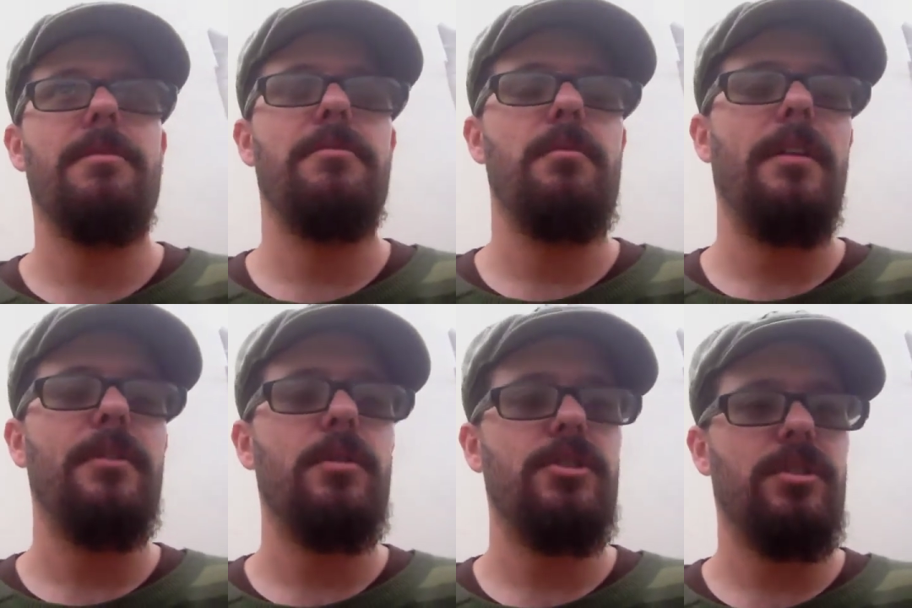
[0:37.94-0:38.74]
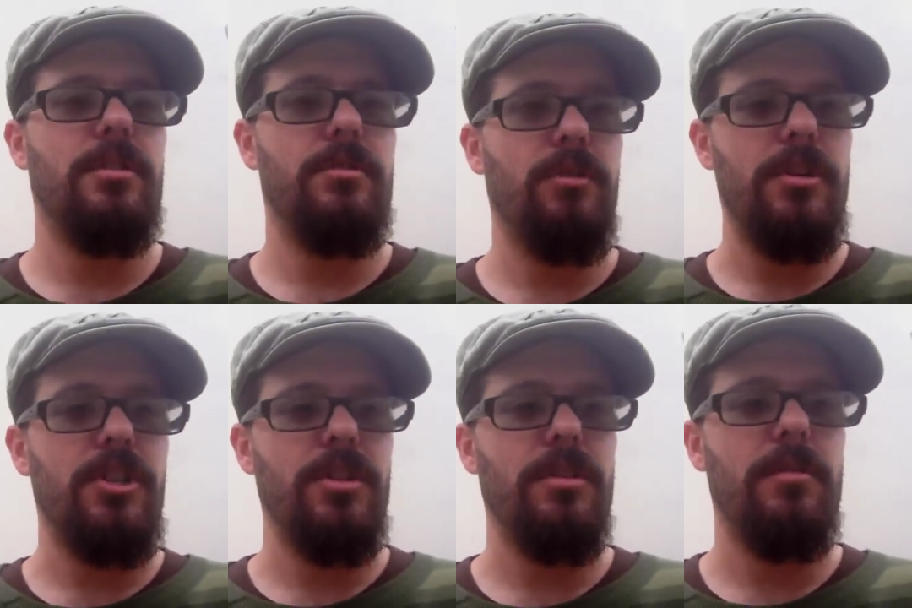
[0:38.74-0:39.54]
throughout the Christian
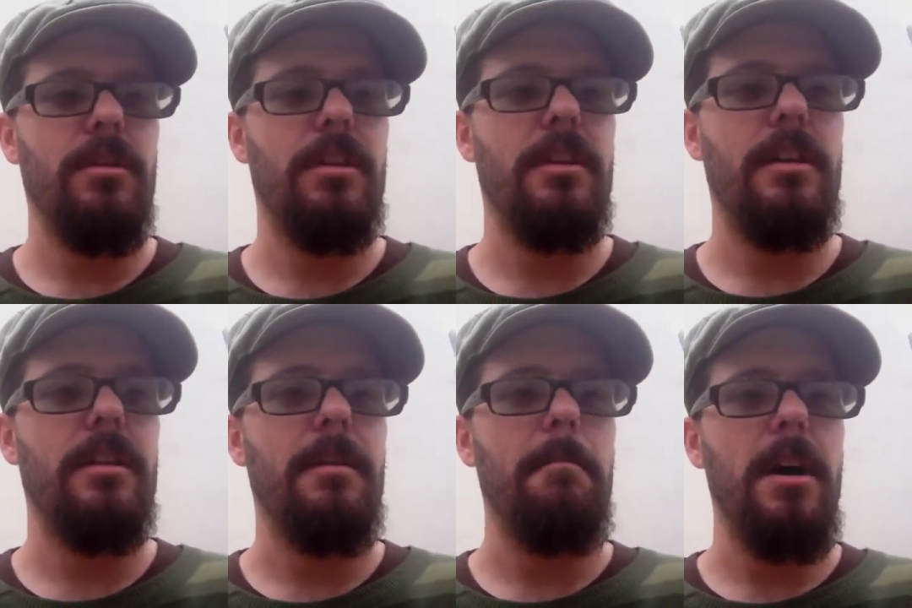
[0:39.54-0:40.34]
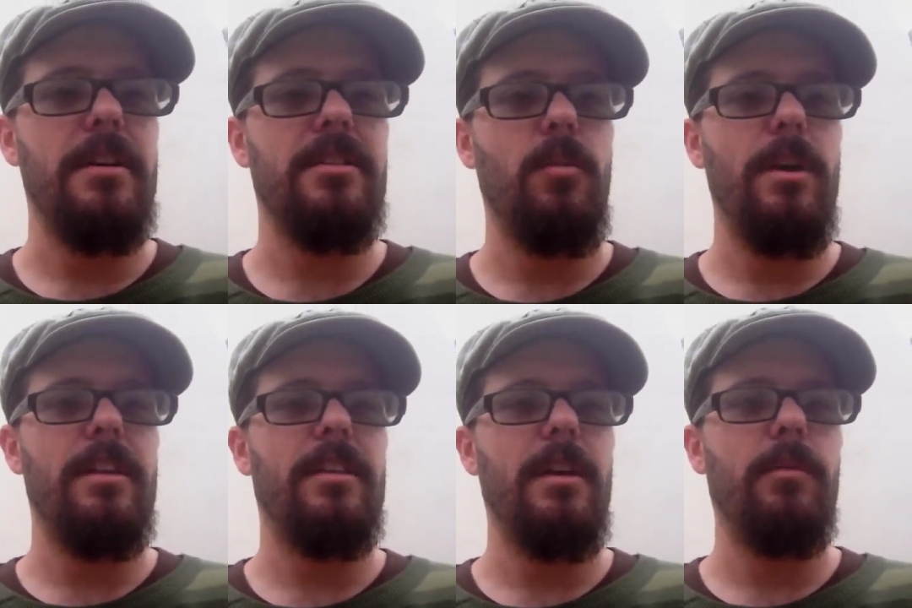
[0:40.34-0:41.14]
tradition in the monks, the way
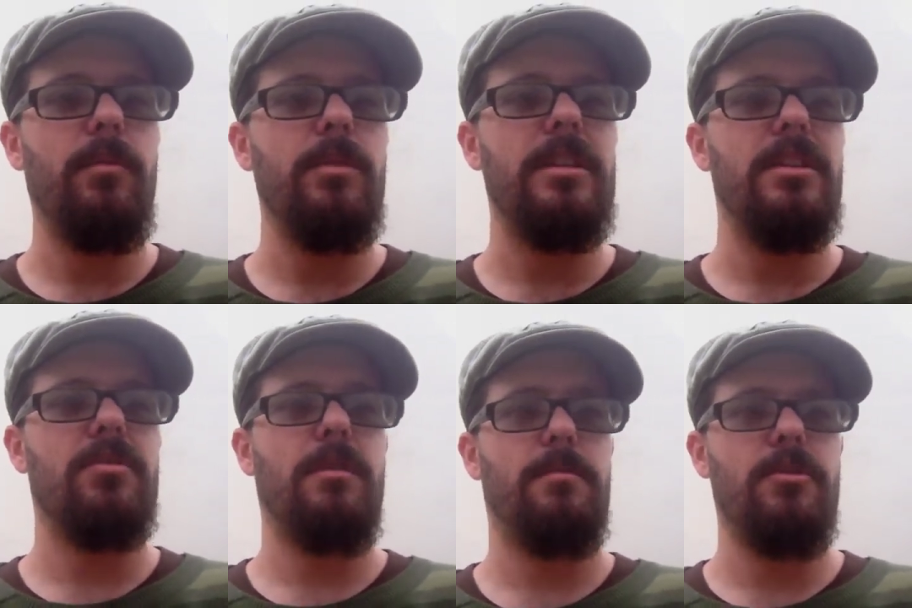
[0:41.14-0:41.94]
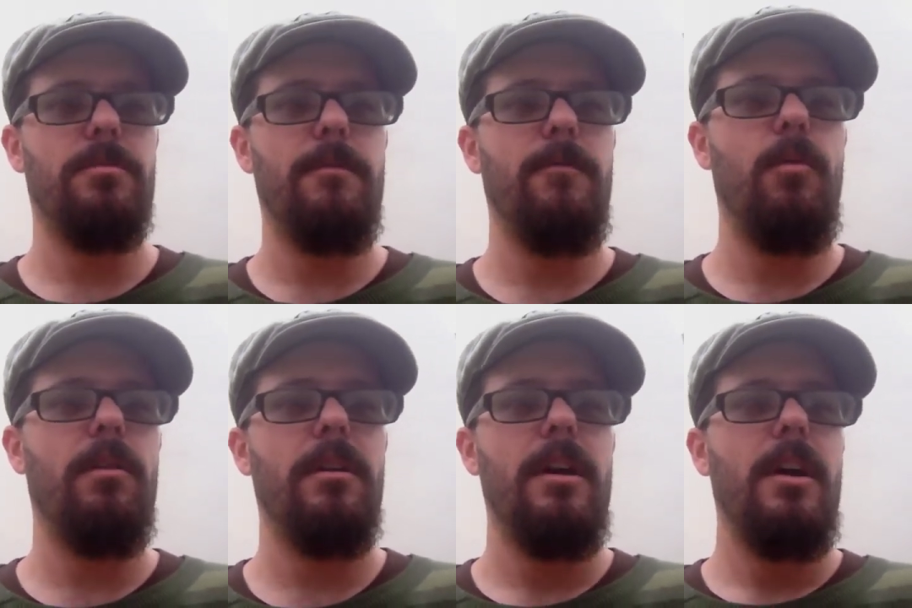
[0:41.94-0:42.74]
that they would read the scriptures
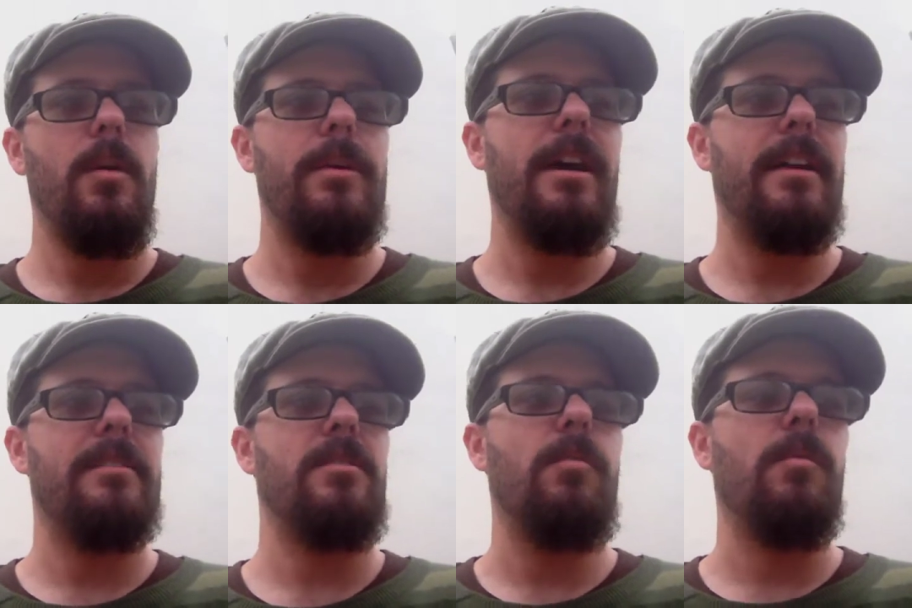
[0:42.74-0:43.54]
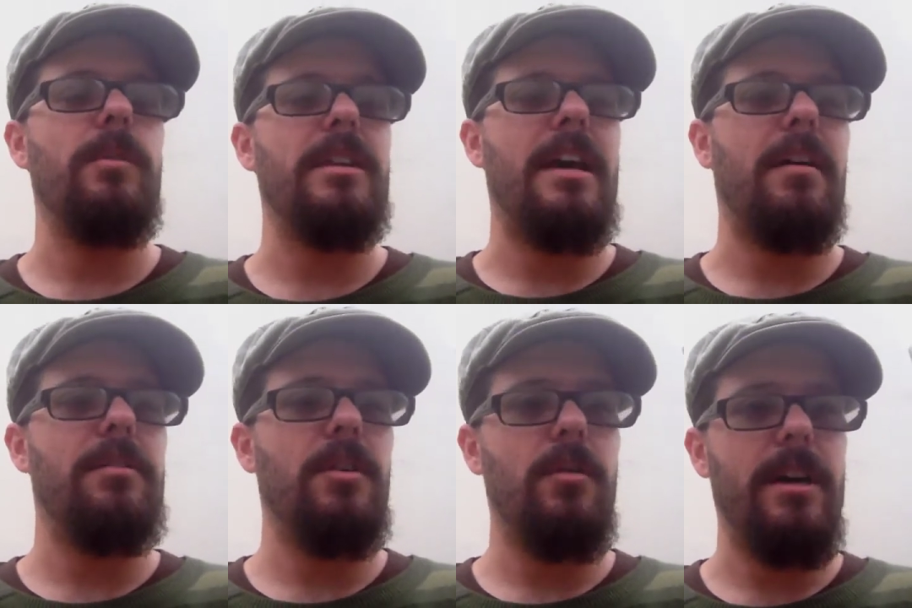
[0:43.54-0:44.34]
before we got into what we now
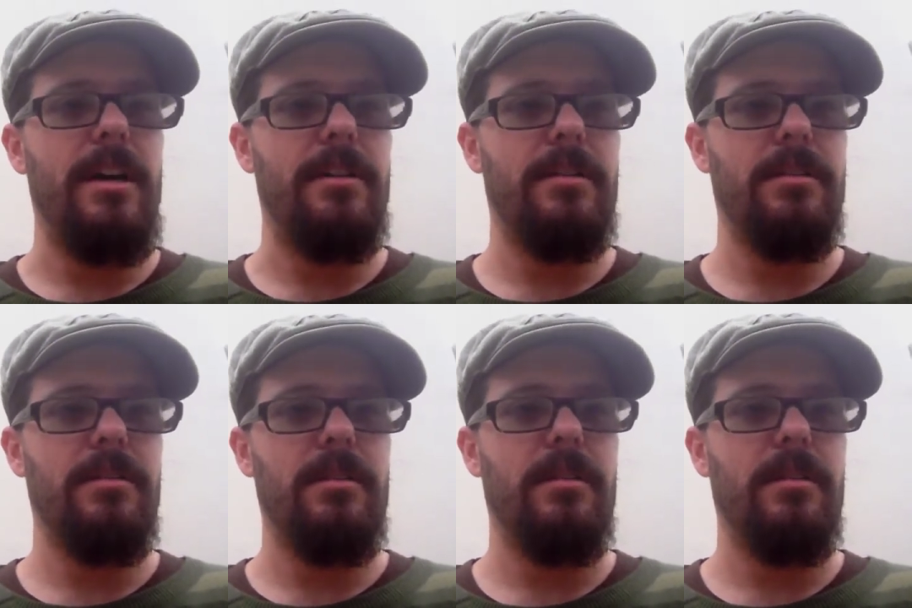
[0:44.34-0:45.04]
know as